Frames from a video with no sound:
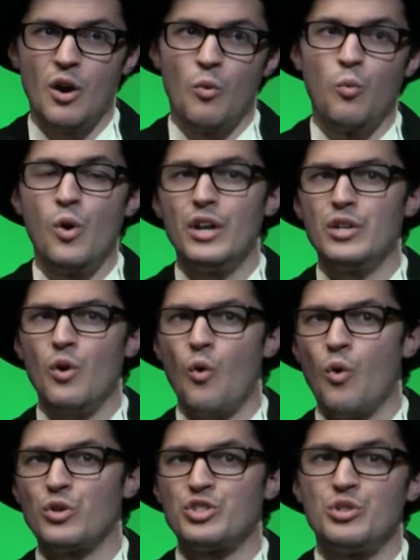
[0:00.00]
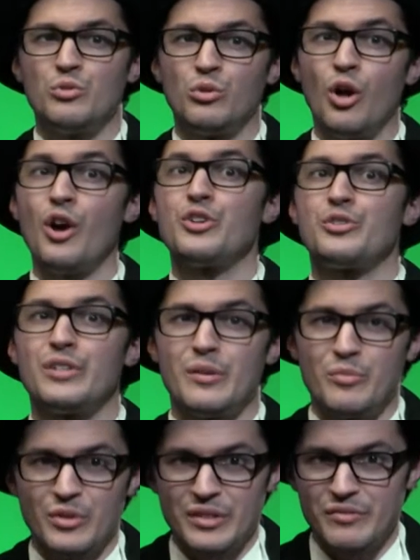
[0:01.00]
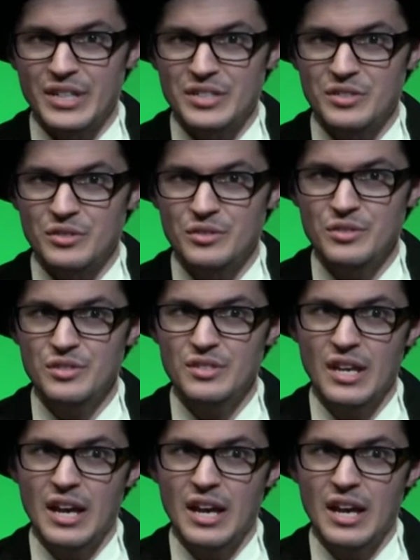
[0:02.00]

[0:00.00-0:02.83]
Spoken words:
one or two larger number investors,